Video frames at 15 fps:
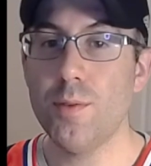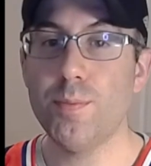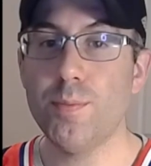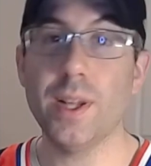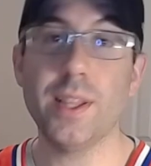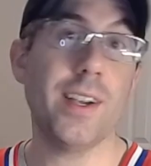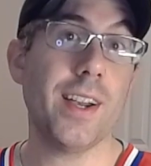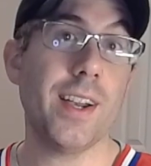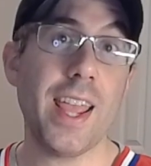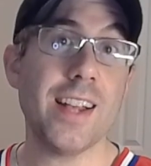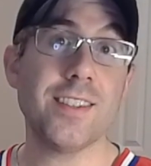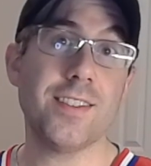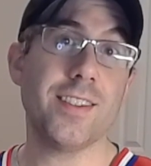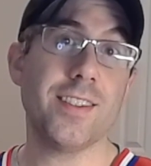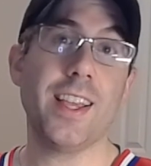but they're
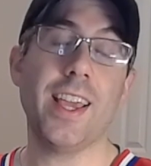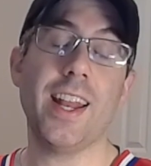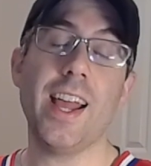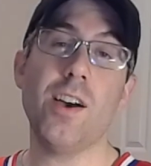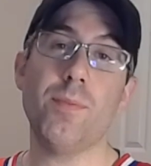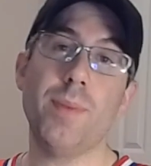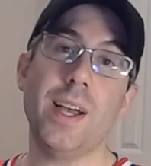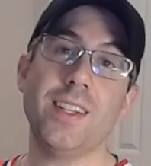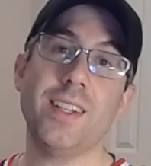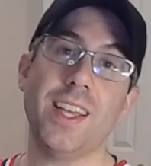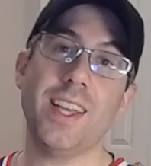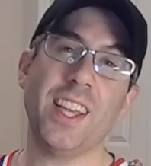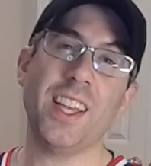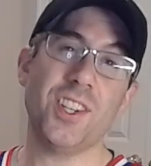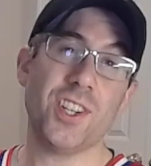canceling it out by
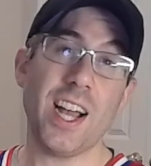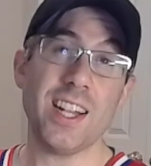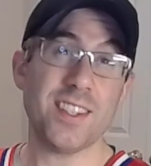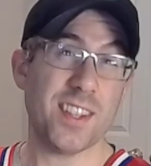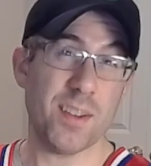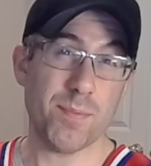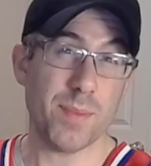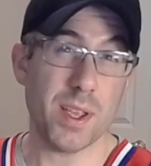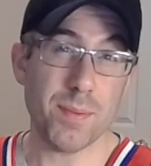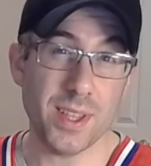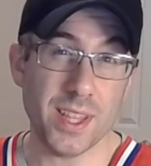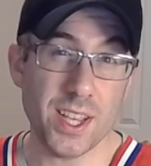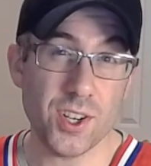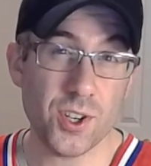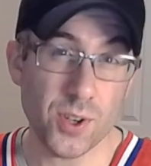taking shots that maybe
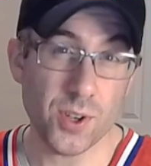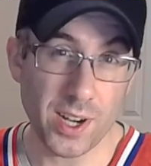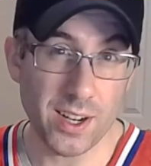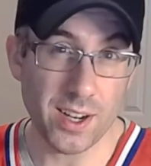they shouldn't.